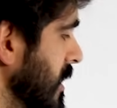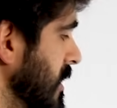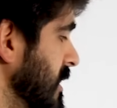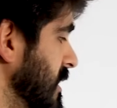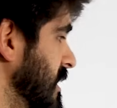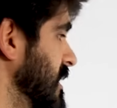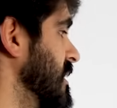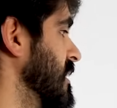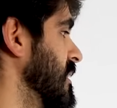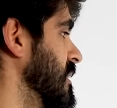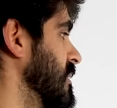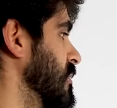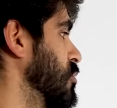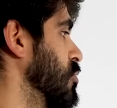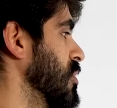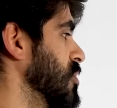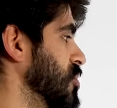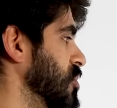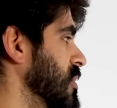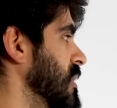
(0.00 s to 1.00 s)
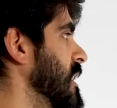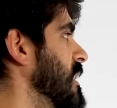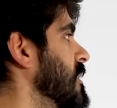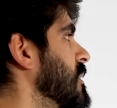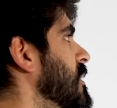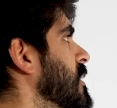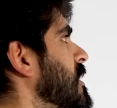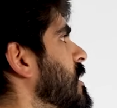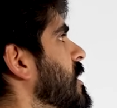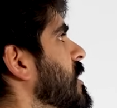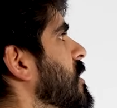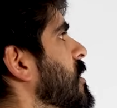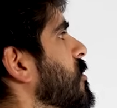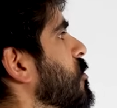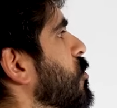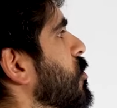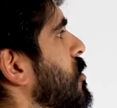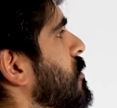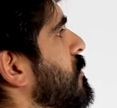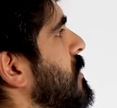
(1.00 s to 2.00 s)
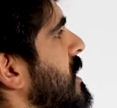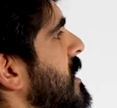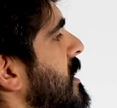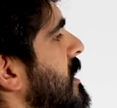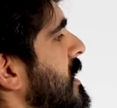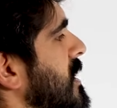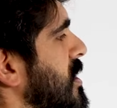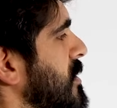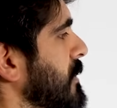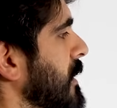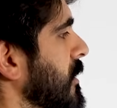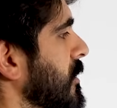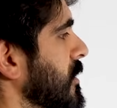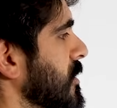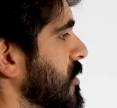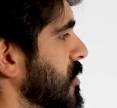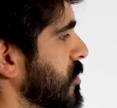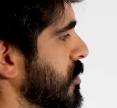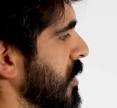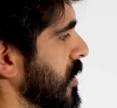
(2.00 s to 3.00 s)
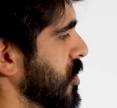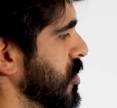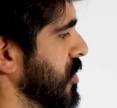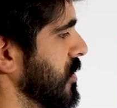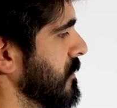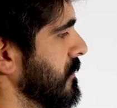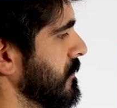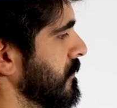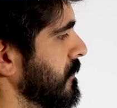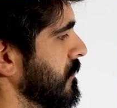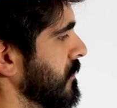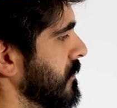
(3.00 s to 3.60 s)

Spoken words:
This is a question that would be an experienced question.